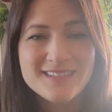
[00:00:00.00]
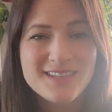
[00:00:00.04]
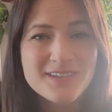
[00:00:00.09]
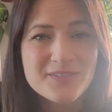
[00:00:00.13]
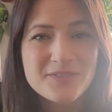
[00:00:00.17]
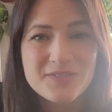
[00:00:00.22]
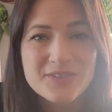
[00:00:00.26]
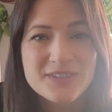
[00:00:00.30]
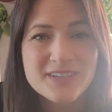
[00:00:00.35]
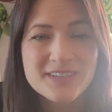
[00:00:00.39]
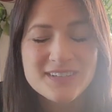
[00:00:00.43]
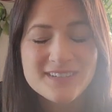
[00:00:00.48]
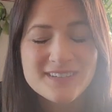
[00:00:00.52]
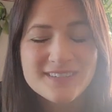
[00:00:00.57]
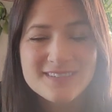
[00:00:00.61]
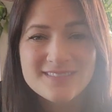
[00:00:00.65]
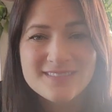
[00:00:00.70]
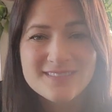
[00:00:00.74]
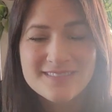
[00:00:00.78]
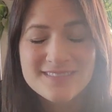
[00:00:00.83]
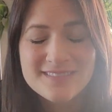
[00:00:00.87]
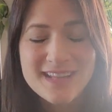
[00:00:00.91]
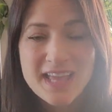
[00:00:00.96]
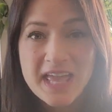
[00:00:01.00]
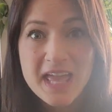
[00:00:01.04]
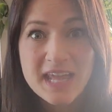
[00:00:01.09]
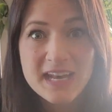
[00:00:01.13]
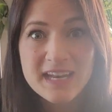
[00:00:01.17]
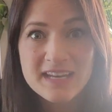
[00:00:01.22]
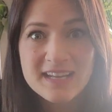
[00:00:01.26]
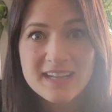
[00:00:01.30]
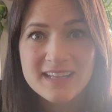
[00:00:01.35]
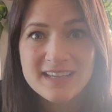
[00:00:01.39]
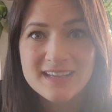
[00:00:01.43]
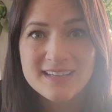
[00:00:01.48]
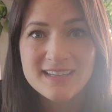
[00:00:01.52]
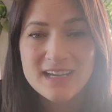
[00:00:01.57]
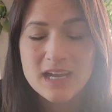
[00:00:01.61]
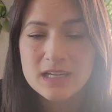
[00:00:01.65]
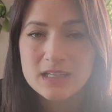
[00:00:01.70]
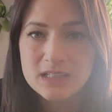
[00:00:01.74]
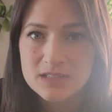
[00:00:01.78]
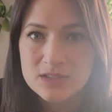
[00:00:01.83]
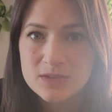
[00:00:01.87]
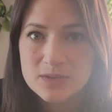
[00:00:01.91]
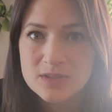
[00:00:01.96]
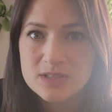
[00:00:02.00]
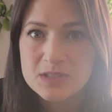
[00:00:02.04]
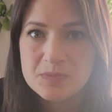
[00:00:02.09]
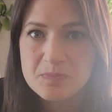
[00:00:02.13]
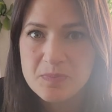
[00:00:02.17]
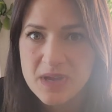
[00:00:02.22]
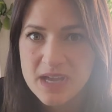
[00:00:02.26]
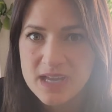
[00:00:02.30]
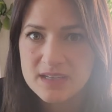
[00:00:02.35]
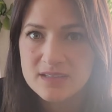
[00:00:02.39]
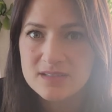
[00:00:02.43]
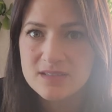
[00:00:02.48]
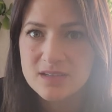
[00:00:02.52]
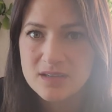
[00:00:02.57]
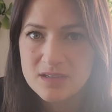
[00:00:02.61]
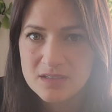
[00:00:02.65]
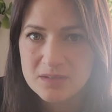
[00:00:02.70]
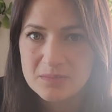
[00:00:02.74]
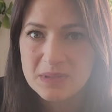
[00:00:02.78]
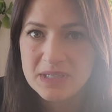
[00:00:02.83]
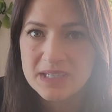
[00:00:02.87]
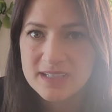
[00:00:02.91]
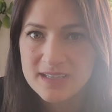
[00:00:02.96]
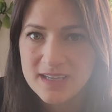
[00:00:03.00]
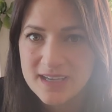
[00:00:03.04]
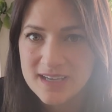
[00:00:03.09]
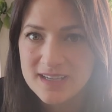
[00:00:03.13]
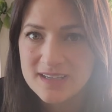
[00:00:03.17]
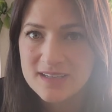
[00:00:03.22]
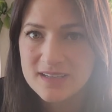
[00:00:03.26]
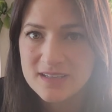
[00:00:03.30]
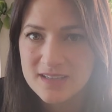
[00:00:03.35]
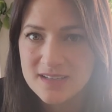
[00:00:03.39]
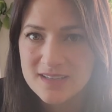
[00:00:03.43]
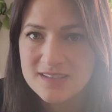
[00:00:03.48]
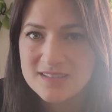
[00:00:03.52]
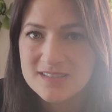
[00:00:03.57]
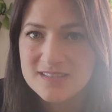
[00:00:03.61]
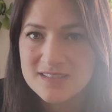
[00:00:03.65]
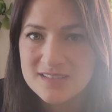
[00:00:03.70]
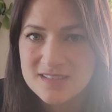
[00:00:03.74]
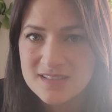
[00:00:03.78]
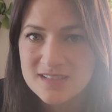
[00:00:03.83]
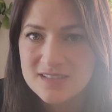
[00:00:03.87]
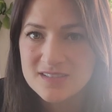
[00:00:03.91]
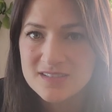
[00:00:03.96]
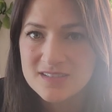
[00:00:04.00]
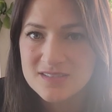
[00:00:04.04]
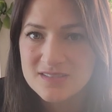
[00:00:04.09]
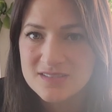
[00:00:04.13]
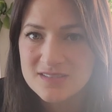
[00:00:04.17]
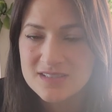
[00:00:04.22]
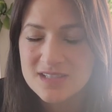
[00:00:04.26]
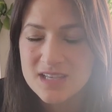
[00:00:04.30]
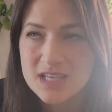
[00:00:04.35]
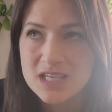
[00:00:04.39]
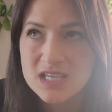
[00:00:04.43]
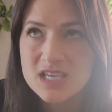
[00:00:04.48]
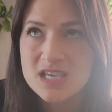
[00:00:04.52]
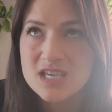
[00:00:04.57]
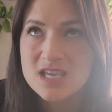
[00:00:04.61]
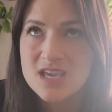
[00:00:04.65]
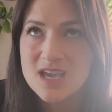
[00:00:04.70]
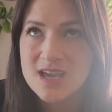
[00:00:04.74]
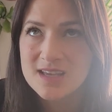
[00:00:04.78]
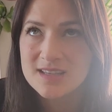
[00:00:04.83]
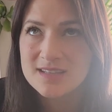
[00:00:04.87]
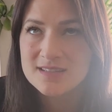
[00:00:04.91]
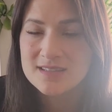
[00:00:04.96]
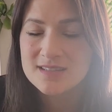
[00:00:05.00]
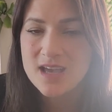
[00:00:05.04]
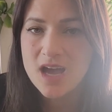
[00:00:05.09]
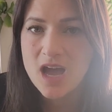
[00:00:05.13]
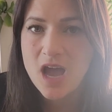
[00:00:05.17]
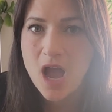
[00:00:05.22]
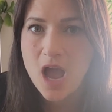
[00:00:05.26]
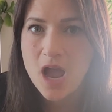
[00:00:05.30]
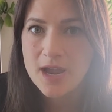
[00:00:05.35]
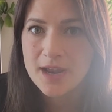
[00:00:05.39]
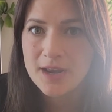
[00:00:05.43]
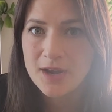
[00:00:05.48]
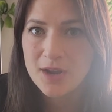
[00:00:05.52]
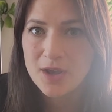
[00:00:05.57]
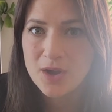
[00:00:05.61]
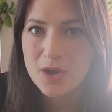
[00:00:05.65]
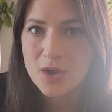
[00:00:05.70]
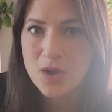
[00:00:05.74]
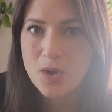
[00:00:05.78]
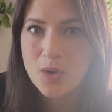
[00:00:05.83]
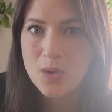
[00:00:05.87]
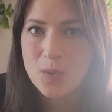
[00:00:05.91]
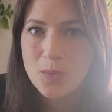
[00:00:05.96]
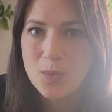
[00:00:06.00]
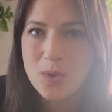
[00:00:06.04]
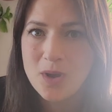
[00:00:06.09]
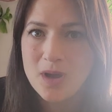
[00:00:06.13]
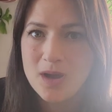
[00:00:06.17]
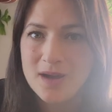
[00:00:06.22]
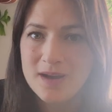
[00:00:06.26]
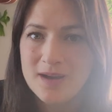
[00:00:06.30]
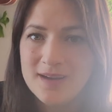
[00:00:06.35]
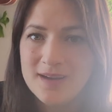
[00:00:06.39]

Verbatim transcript: different editing. I need to expand on my editing skills. Yes, I know.